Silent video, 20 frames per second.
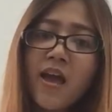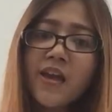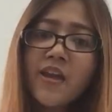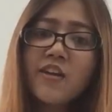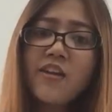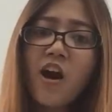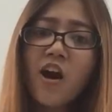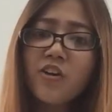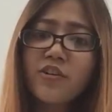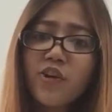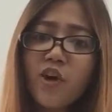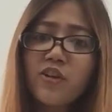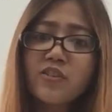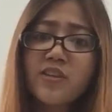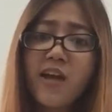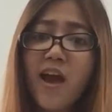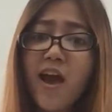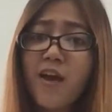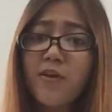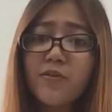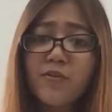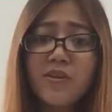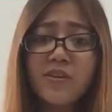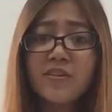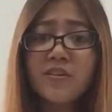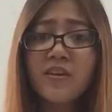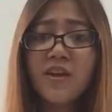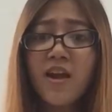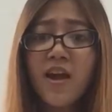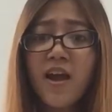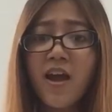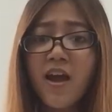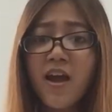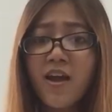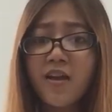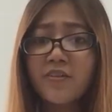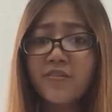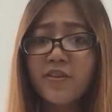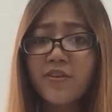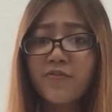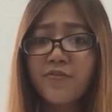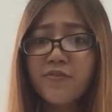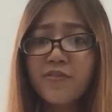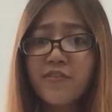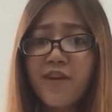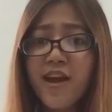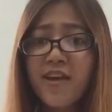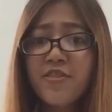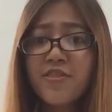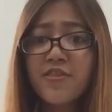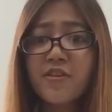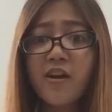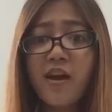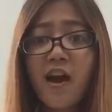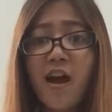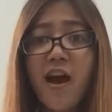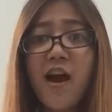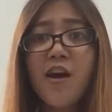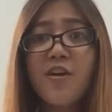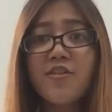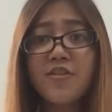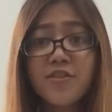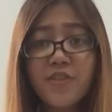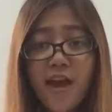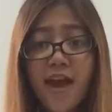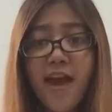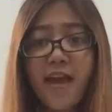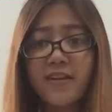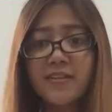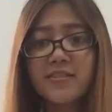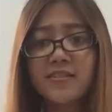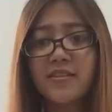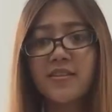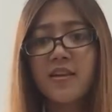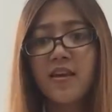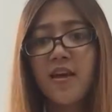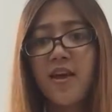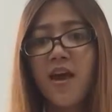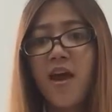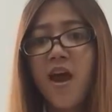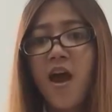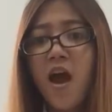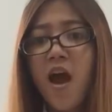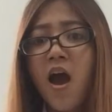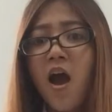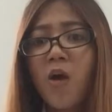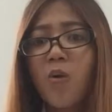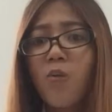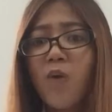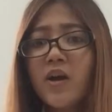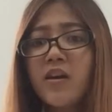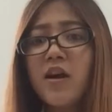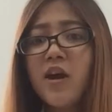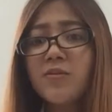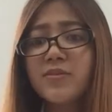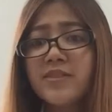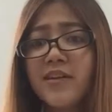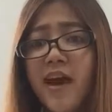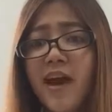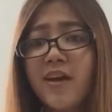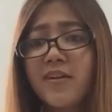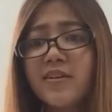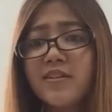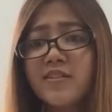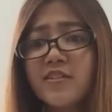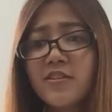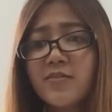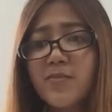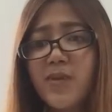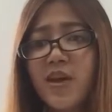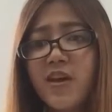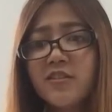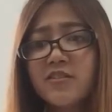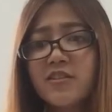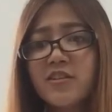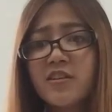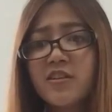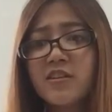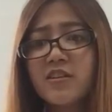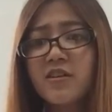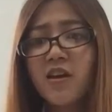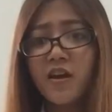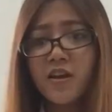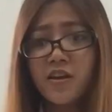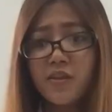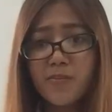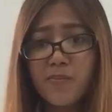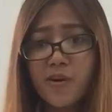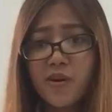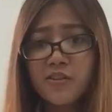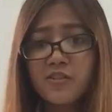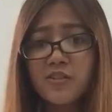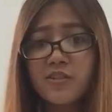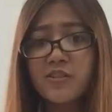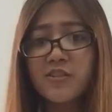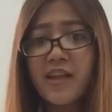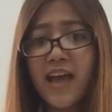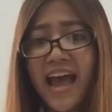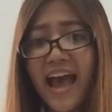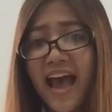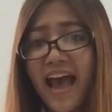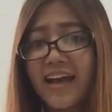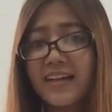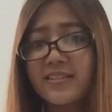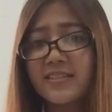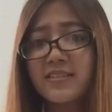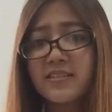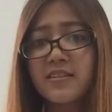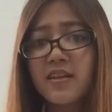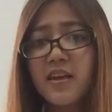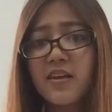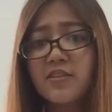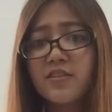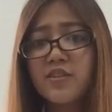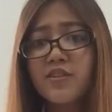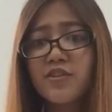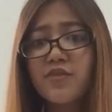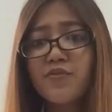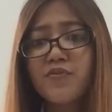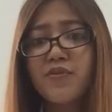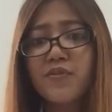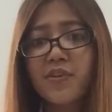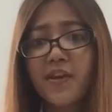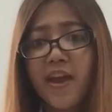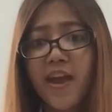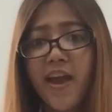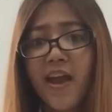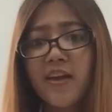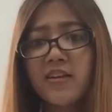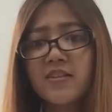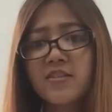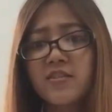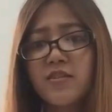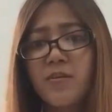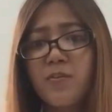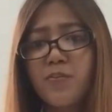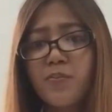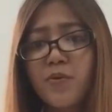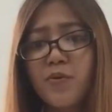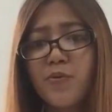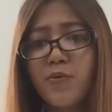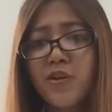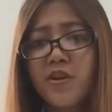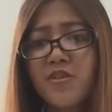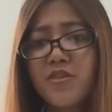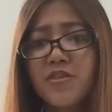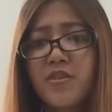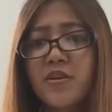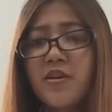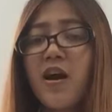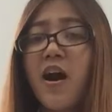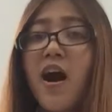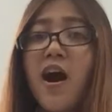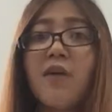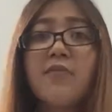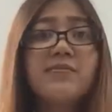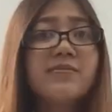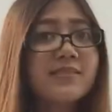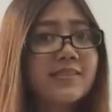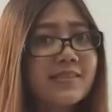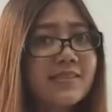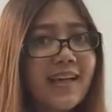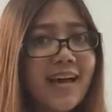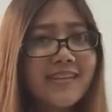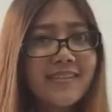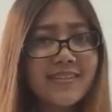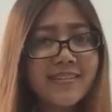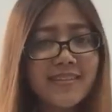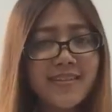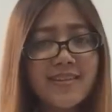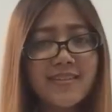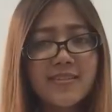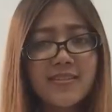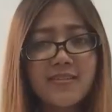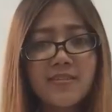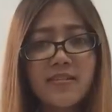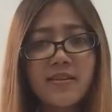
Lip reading: In all those every different contexts, one of charity magic emotion as significant predictor of success,